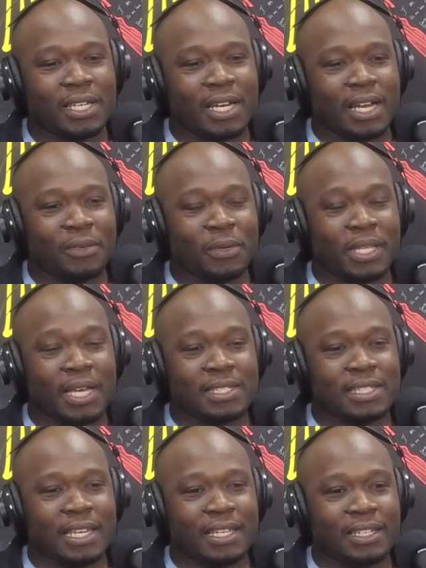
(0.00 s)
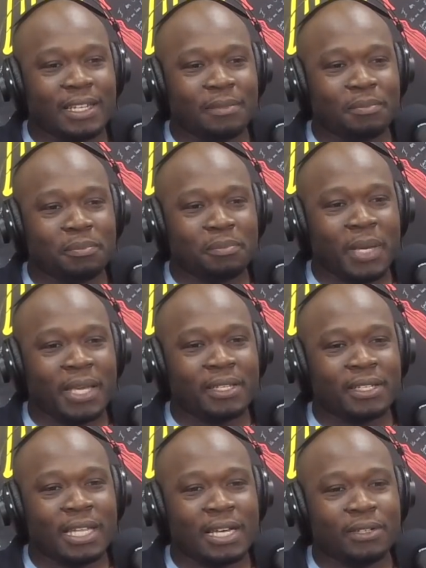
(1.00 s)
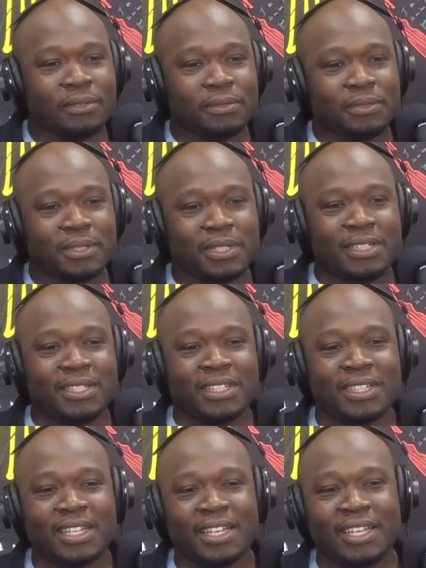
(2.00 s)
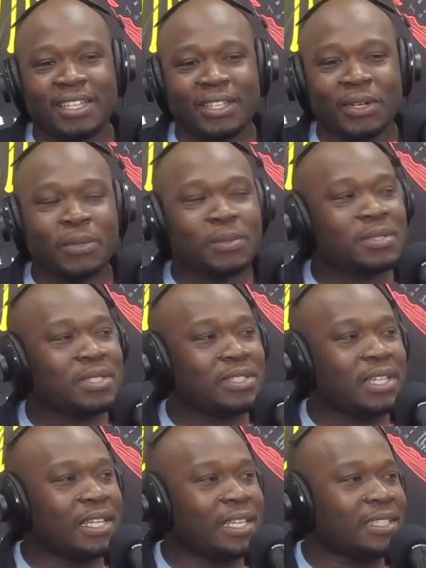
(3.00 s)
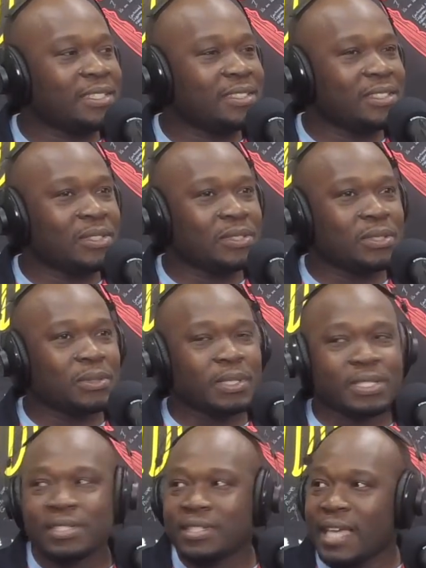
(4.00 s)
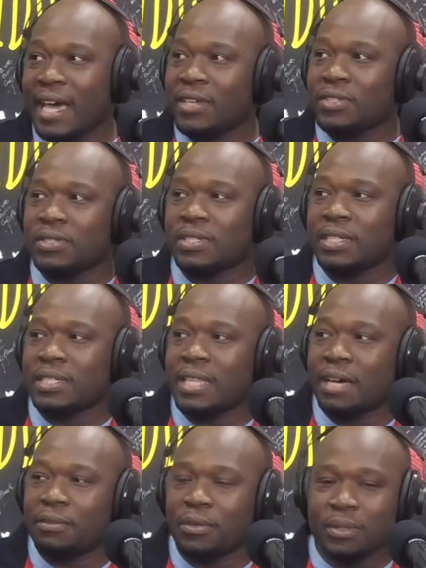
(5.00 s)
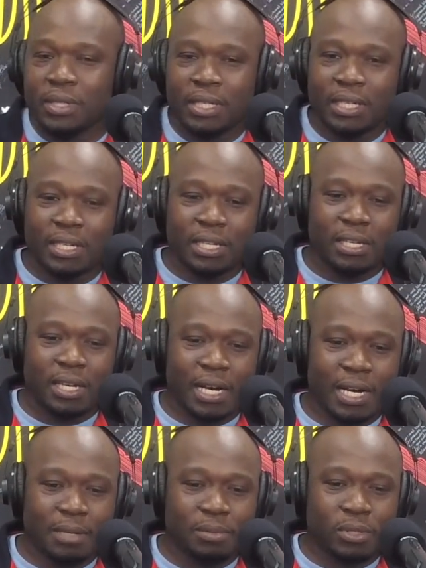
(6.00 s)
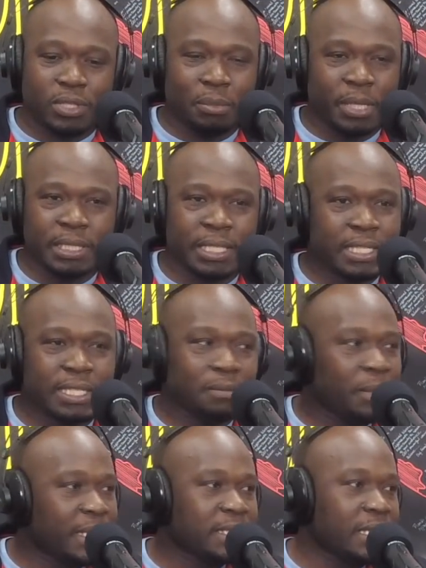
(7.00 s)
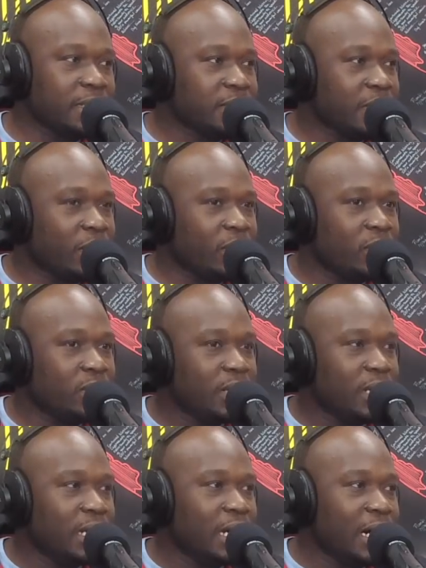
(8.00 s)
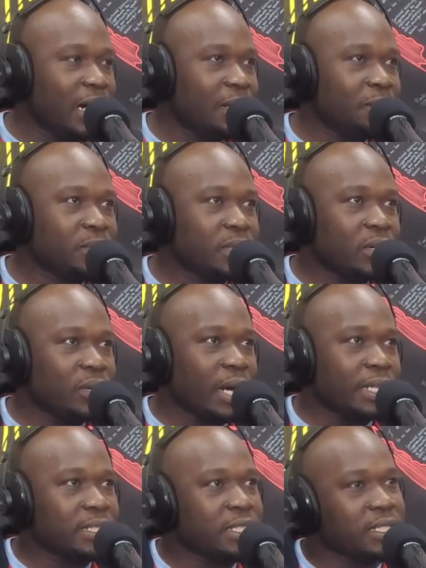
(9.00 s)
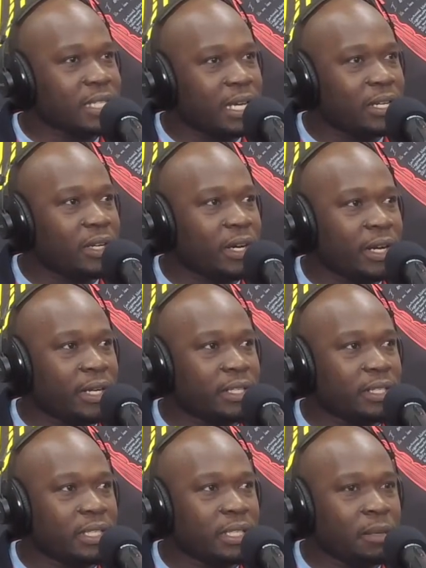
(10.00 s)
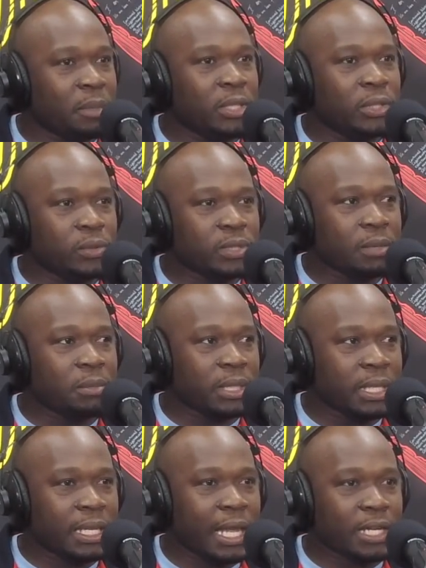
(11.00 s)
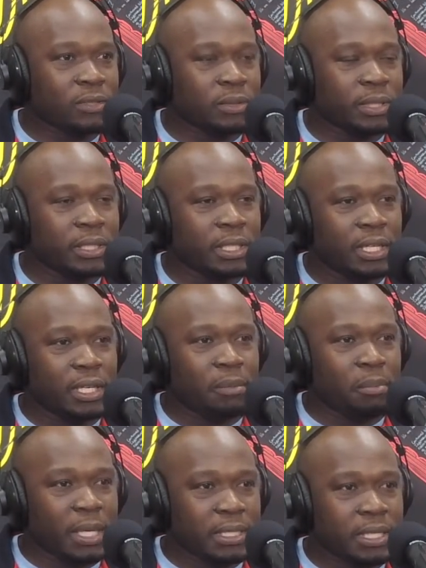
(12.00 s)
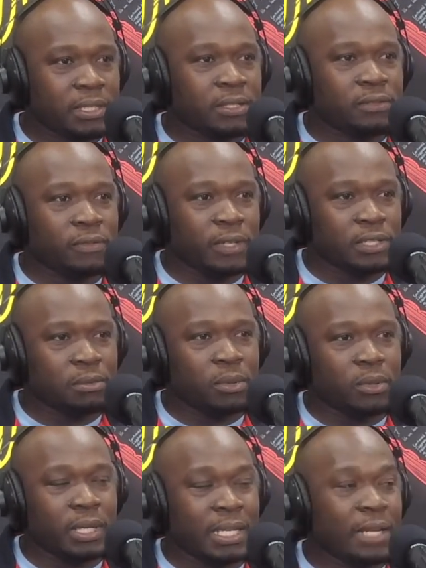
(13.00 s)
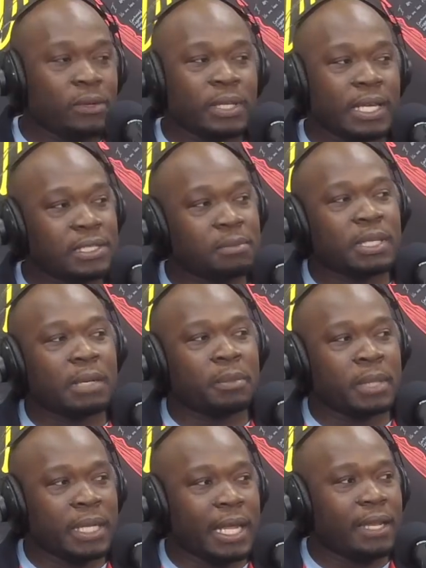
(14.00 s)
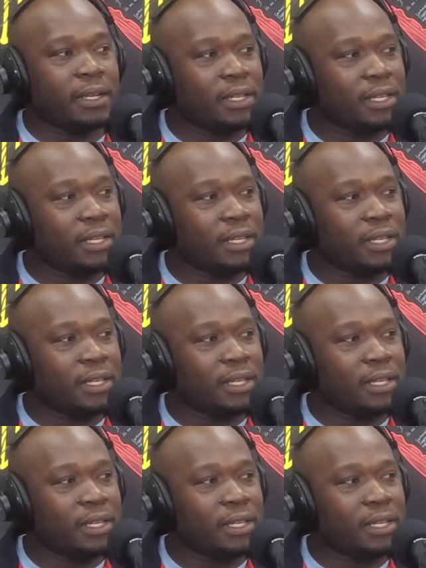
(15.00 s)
I realized that I'm paying a lot of loans to try to get, to this status or to this level. Mm-hmm. So to me, just didn't make sense at all. Yeah. So I just decided, all right, let me do something that actually makes sense, is feasible, and not only that, something I'm good at.